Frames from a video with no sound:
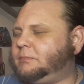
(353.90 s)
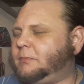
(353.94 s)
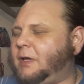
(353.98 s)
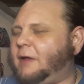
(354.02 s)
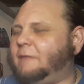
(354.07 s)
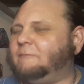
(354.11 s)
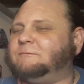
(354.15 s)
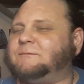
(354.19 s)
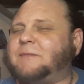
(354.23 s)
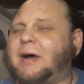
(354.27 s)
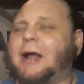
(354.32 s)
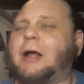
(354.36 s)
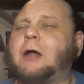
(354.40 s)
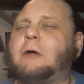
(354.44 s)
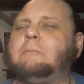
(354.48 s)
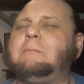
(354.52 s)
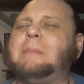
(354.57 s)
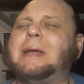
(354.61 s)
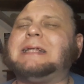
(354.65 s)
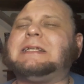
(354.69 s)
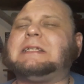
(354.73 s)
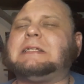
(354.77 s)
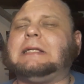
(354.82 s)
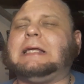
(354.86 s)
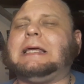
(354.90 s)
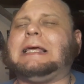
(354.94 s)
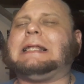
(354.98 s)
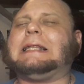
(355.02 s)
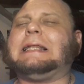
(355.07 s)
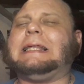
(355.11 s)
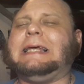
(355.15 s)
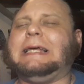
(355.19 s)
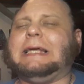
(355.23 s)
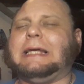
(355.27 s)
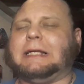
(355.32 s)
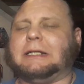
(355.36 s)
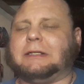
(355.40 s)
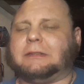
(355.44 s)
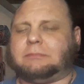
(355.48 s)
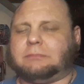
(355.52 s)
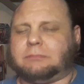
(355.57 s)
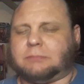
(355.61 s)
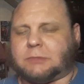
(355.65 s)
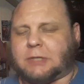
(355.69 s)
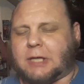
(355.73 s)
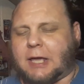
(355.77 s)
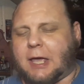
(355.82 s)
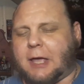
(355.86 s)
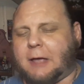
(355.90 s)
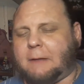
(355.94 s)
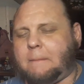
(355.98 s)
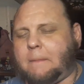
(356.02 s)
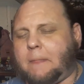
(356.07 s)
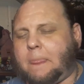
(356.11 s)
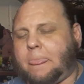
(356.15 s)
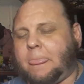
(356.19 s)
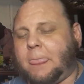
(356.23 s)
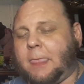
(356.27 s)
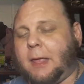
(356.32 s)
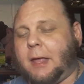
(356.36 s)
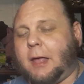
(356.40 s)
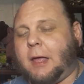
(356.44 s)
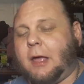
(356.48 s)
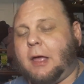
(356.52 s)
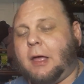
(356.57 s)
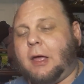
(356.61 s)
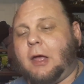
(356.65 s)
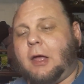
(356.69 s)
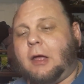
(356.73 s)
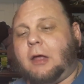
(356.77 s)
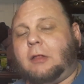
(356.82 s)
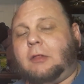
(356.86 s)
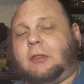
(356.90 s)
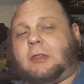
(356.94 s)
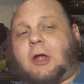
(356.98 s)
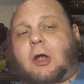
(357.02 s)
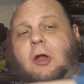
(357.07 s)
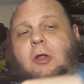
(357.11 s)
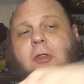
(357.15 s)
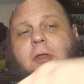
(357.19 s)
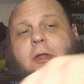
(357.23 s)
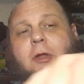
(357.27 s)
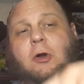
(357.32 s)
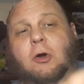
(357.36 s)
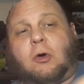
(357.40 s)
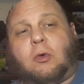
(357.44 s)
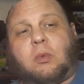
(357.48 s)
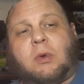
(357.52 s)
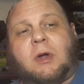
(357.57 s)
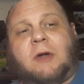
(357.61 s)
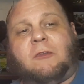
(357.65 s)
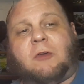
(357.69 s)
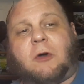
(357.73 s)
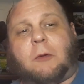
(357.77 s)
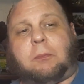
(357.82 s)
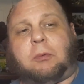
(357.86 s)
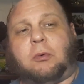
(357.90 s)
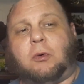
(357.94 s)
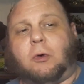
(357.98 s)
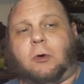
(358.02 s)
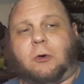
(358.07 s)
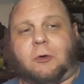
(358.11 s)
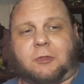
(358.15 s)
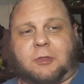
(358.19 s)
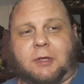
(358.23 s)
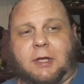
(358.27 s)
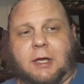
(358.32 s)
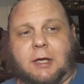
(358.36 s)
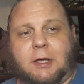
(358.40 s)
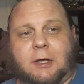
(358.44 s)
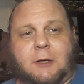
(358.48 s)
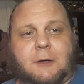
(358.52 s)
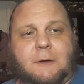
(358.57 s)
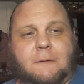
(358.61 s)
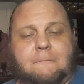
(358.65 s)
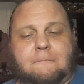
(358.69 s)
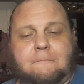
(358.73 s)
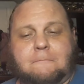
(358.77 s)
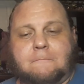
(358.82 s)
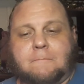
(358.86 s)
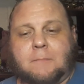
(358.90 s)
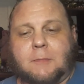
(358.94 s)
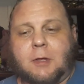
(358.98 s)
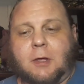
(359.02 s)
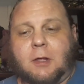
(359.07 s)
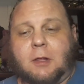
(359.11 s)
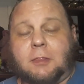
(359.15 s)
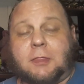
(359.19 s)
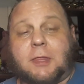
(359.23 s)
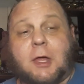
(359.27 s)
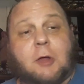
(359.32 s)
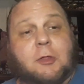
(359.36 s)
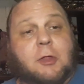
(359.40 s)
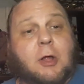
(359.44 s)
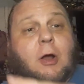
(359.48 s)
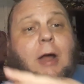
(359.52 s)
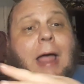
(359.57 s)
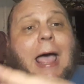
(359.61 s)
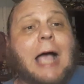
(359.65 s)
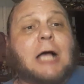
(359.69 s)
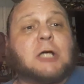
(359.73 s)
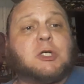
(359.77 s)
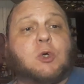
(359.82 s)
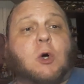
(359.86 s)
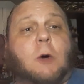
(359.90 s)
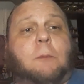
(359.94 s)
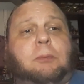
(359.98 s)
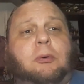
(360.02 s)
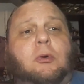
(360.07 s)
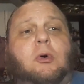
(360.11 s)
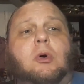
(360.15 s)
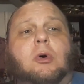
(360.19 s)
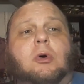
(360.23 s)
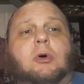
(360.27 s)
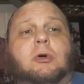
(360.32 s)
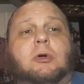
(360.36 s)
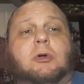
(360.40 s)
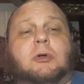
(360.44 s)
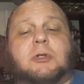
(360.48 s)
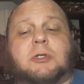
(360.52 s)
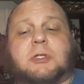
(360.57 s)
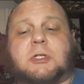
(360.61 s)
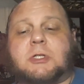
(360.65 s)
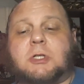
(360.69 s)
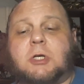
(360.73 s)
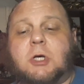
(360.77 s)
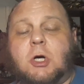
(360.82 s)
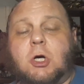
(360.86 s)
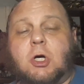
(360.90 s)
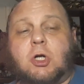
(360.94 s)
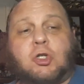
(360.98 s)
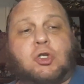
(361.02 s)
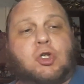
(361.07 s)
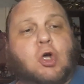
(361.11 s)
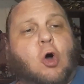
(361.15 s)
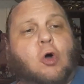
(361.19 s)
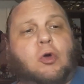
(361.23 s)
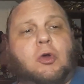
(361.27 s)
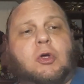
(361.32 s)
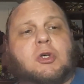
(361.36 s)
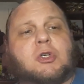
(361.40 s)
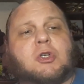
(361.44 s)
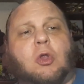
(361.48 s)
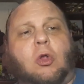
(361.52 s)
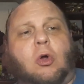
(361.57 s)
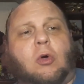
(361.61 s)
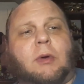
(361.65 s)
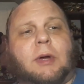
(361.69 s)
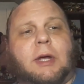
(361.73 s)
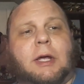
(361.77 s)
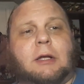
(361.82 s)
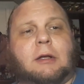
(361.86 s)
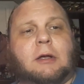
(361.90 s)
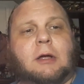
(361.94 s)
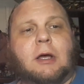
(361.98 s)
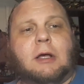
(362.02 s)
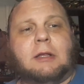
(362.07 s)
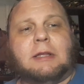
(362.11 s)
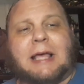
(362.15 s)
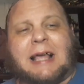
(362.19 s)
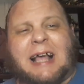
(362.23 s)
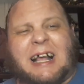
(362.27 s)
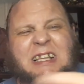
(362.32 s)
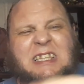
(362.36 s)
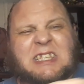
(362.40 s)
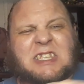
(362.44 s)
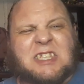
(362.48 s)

environmentally clean. Okay, their little river pool thing. Their actual pools don't use chlorine. They got